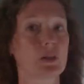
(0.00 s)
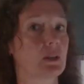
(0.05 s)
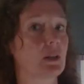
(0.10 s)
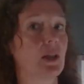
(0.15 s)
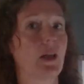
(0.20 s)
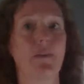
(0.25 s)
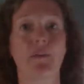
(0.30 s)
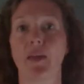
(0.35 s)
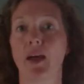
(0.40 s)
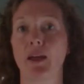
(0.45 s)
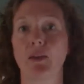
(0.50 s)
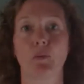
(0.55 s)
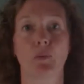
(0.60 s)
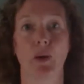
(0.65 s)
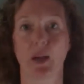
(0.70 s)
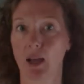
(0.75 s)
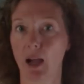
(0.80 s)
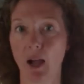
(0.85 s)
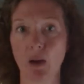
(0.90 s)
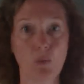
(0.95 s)
get that
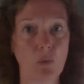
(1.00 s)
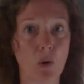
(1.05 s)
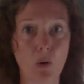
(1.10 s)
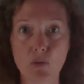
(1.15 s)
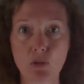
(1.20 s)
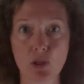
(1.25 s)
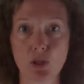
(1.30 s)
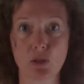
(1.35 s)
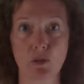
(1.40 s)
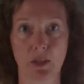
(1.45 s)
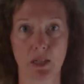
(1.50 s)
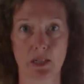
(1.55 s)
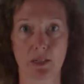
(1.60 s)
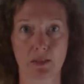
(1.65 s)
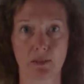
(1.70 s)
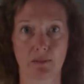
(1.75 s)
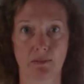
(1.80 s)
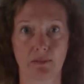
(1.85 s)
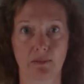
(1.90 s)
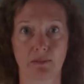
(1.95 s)
way, I won't do
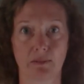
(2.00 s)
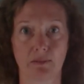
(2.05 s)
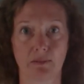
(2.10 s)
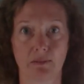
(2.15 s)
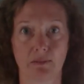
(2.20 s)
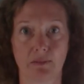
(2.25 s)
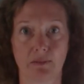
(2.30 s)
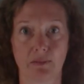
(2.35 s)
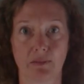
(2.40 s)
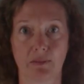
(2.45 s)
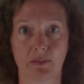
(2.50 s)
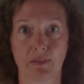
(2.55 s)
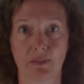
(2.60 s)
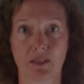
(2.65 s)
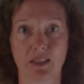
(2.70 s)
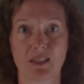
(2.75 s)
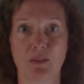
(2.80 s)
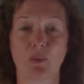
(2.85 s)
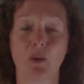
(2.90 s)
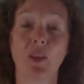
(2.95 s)
it.
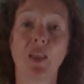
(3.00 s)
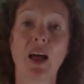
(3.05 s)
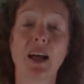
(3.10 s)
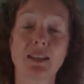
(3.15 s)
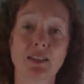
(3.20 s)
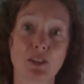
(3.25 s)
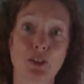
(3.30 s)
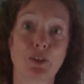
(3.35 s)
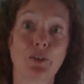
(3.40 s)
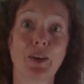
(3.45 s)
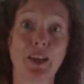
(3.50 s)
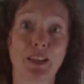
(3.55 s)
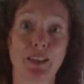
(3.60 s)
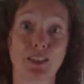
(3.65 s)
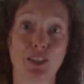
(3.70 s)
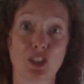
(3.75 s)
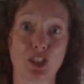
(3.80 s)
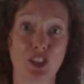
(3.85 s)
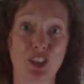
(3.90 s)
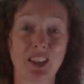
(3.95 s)
You say, well, that's great
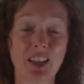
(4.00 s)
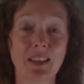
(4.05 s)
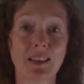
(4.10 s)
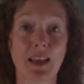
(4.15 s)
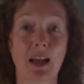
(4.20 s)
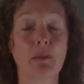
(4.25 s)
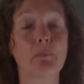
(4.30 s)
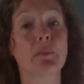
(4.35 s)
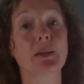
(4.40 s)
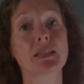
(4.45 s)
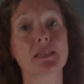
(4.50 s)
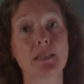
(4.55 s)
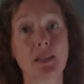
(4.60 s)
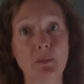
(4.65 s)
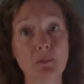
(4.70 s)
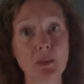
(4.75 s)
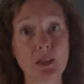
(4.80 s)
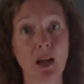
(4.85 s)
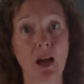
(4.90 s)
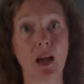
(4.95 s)
that you think that, but
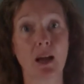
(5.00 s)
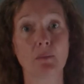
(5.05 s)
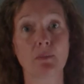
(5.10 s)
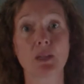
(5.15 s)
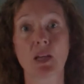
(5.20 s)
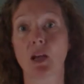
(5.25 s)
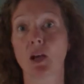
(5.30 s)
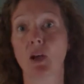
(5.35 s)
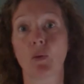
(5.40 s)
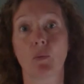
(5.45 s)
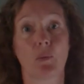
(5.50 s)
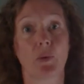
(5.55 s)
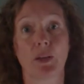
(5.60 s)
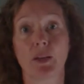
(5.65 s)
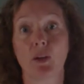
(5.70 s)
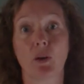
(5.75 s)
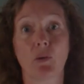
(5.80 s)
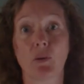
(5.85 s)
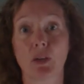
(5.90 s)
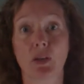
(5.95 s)
sometimes we
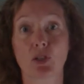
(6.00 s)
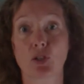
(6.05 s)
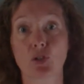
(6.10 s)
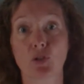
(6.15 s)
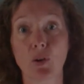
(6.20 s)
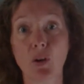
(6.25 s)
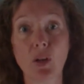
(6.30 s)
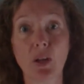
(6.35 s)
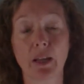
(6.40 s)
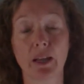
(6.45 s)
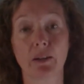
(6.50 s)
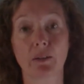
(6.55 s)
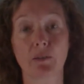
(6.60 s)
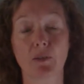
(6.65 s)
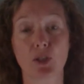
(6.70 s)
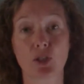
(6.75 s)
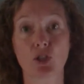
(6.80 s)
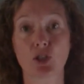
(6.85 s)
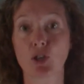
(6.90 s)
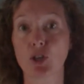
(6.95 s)
don't control it.
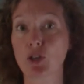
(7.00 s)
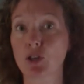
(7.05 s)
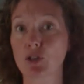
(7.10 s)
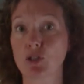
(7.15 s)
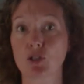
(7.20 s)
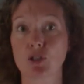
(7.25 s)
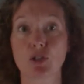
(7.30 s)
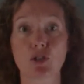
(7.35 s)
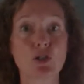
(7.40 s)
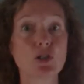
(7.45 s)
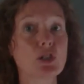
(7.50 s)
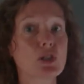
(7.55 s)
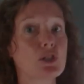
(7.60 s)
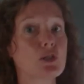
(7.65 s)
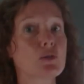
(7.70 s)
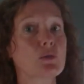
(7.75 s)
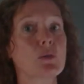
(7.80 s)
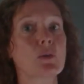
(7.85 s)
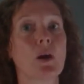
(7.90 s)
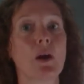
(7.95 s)
When sugar
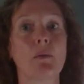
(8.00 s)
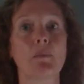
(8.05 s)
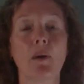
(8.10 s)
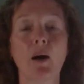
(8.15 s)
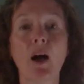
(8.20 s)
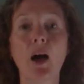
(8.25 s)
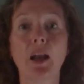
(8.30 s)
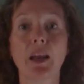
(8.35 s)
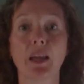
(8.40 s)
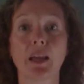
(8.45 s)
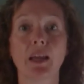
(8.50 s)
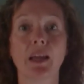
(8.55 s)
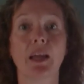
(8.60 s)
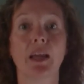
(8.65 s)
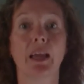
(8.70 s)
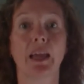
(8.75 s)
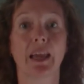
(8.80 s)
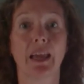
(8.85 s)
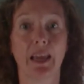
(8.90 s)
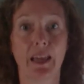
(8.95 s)
surges through our
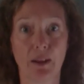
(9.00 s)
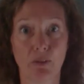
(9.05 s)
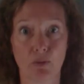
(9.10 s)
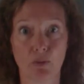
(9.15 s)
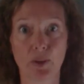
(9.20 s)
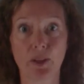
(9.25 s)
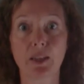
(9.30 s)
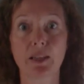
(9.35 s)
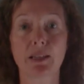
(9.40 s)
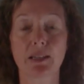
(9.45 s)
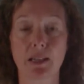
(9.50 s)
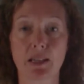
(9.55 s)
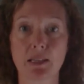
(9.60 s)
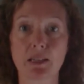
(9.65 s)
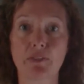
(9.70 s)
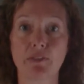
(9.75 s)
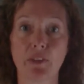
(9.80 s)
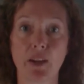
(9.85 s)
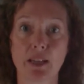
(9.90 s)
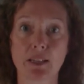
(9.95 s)
body, it really does
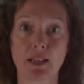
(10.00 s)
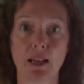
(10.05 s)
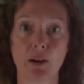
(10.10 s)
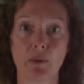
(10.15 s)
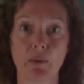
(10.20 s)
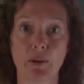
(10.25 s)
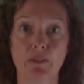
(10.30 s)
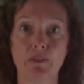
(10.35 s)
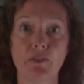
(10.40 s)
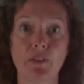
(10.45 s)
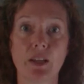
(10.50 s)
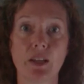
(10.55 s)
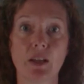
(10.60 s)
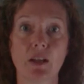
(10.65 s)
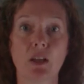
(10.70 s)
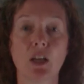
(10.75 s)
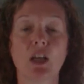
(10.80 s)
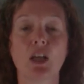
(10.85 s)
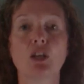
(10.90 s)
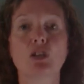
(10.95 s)
affect how we
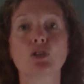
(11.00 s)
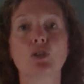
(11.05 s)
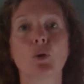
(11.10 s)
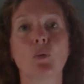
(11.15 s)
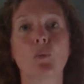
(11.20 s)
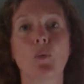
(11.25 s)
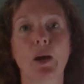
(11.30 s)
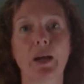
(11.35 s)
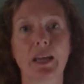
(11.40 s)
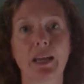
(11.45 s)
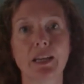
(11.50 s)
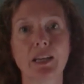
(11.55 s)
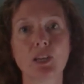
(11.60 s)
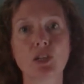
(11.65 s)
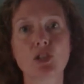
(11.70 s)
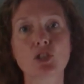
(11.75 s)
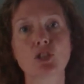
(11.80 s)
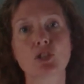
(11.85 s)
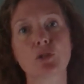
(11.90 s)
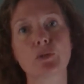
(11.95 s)
feel. So what can
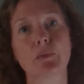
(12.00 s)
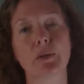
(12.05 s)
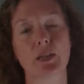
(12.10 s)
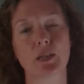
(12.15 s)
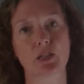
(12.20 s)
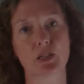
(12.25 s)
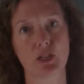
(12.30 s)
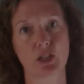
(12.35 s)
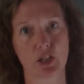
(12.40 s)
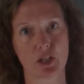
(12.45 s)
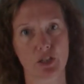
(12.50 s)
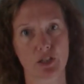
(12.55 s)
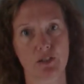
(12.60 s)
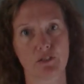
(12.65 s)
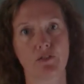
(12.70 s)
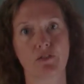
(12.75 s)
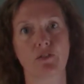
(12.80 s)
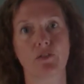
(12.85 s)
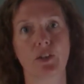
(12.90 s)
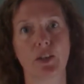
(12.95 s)
you do when you start to
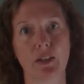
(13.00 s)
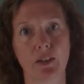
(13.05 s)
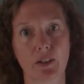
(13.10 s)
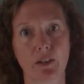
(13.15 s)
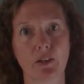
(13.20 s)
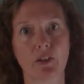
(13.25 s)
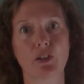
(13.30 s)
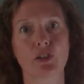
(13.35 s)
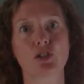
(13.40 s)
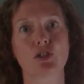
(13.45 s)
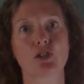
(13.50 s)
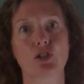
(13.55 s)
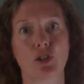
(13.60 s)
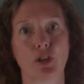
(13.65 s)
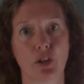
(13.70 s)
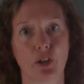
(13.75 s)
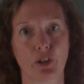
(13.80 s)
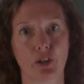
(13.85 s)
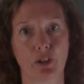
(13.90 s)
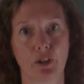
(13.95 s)
feel the
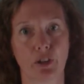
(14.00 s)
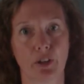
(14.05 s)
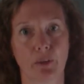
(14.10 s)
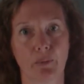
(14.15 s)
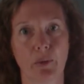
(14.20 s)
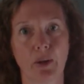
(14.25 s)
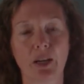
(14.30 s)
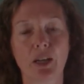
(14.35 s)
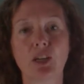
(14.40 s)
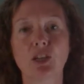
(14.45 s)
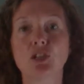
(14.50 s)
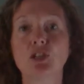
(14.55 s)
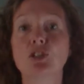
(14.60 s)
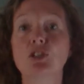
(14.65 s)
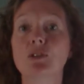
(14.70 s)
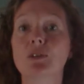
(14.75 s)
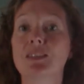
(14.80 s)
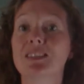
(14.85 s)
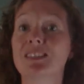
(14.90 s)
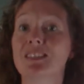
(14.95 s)
sugar? What can you
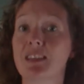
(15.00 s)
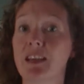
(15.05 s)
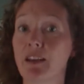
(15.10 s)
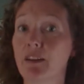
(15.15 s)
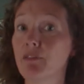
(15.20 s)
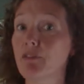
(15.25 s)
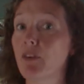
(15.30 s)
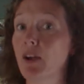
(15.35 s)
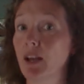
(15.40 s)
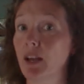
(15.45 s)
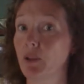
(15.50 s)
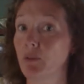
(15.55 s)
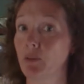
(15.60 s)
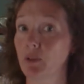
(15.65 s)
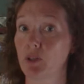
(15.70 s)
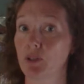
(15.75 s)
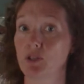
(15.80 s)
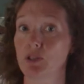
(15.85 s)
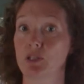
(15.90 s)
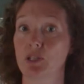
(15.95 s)
do instead of fighting
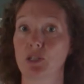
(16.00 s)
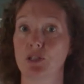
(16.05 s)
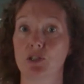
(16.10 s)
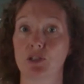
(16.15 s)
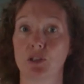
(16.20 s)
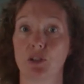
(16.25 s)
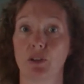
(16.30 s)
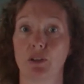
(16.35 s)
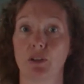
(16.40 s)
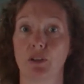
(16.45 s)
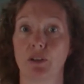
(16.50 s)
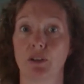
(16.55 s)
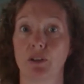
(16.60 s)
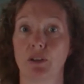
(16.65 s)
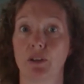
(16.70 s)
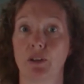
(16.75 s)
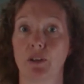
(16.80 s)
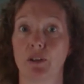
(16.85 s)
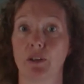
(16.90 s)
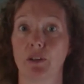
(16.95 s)
with your sister?
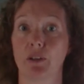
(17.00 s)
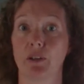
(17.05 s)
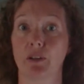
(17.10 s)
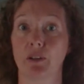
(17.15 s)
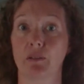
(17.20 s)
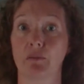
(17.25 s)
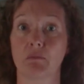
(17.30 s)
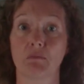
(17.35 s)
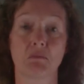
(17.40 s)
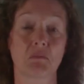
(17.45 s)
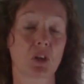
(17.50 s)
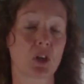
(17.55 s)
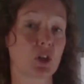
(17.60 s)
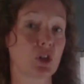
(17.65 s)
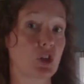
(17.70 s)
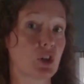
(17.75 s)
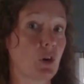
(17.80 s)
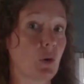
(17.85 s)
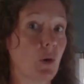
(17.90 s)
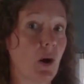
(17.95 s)

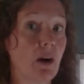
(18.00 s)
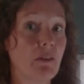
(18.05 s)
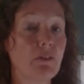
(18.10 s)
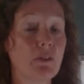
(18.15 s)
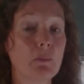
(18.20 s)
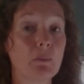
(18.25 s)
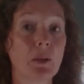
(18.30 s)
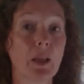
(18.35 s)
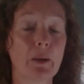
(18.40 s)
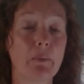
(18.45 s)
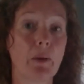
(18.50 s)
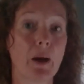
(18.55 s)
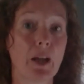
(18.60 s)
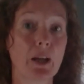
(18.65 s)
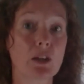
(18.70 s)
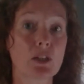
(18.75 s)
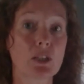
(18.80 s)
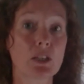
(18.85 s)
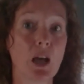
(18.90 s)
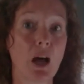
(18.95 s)
Could you go off and play by
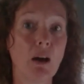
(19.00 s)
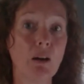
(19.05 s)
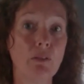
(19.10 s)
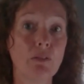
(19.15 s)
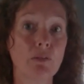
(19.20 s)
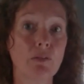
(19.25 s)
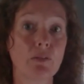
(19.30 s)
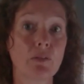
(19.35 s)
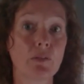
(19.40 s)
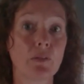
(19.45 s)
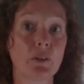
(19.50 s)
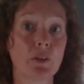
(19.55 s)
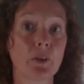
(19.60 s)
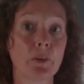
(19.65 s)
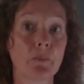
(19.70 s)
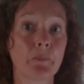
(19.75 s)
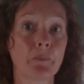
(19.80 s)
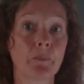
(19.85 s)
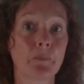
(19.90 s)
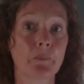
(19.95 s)
yourself?
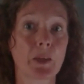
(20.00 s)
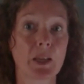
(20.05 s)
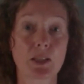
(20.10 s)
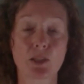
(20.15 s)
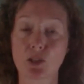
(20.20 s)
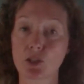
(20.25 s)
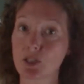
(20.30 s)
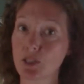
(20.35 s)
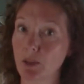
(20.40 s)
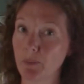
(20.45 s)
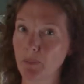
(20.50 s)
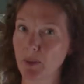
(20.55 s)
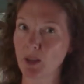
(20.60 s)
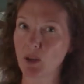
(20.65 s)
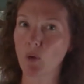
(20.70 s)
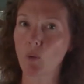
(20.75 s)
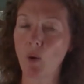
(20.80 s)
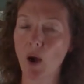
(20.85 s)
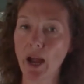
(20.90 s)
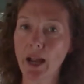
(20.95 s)
Is there something
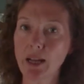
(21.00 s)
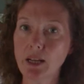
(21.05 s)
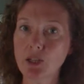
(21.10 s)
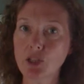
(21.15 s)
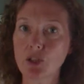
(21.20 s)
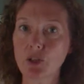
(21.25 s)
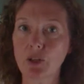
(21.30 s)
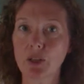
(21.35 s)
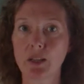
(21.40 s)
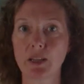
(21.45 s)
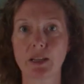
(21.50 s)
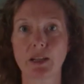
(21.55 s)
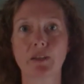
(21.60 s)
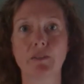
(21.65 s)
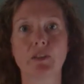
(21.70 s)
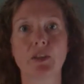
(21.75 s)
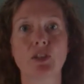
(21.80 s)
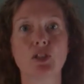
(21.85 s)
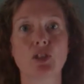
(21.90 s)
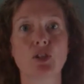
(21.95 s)
quiet you can think
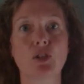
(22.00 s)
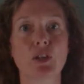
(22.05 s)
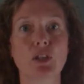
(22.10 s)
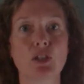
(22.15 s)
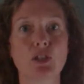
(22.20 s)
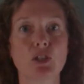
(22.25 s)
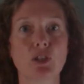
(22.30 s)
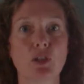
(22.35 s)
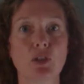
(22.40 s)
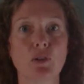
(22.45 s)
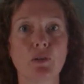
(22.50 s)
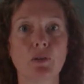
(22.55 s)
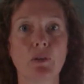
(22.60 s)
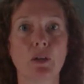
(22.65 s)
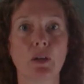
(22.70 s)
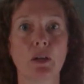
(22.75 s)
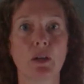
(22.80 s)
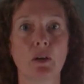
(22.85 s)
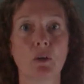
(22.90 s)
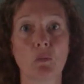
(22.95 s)
of that you can do?
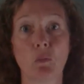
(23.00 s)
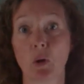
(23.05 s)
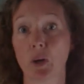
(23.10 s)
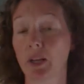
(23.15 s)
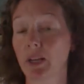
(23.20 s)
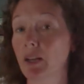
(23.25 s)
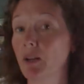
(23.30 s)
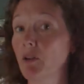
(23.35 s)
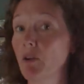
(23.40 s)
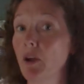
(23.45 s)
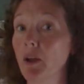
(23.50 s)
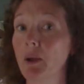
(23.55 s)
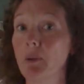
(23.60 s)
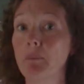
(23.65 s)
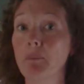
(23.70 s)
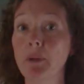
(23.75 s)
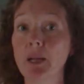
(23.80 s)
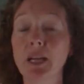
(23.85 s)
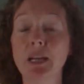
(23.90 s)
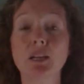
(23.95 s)
We're here on a
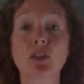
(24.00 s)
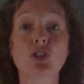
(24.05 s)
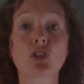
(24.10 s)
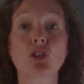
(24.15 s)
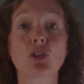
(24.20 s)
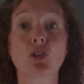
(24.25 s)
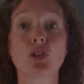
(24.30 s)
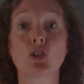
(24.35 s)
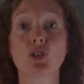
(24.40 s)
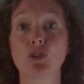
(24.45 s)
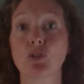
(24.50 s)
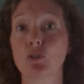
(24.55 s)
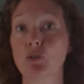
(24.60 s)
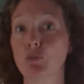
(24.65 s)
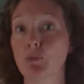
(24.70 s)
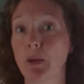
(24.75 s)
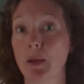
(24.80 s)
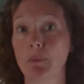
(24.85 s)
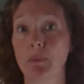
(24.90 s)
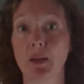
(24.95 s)
beach. Could you
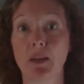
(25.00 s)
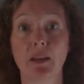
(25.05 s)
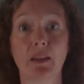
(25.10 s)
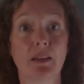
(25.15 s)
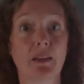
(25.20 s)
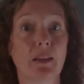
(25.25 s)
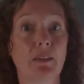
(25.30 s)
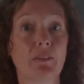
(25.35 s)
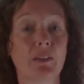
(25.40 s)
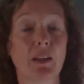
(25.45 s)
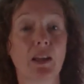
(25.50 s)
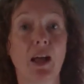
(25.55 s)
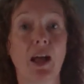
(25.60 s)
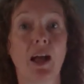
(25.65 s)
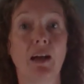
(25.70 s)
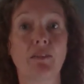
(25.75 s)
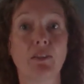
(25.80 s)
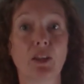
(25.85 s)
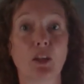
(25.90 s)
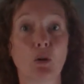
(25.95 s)
maybe
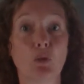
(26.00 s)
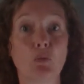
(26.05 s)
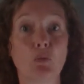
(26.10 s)
have a little